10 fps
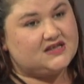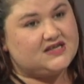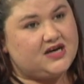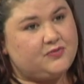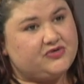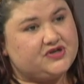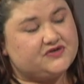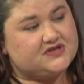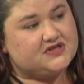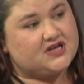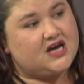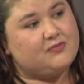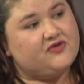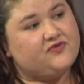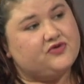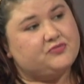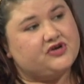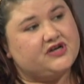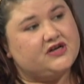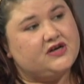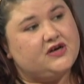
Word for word: to help reducing the carbon footprint,